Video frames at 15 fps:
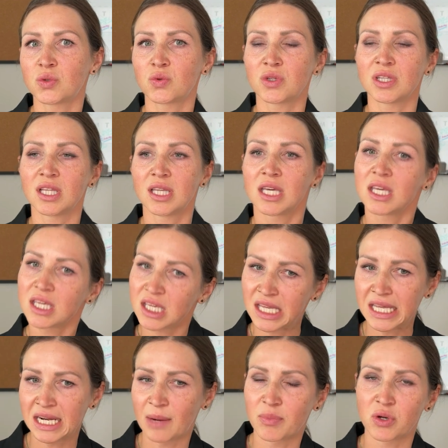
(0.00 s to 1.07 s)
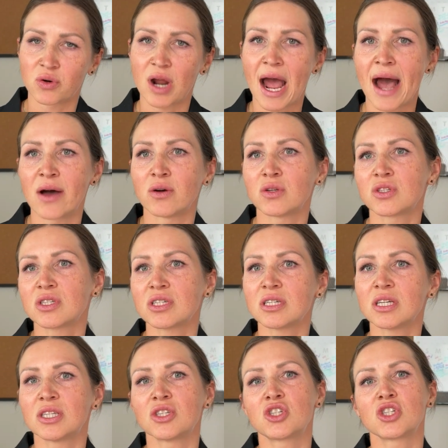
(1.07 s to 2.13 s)
really heat up your house.
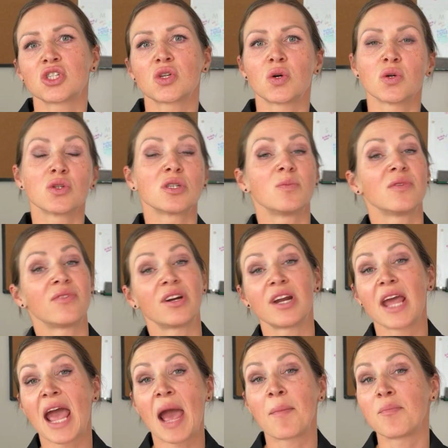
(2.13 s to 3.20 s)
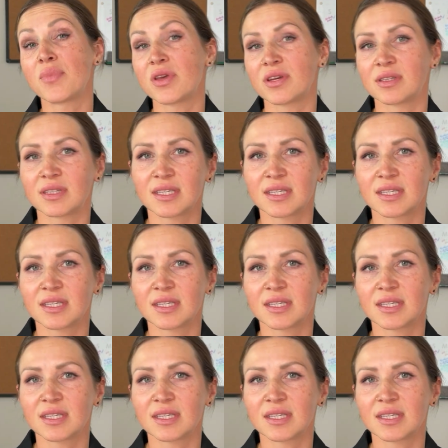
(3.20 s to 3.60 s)
It's just going to be very ambient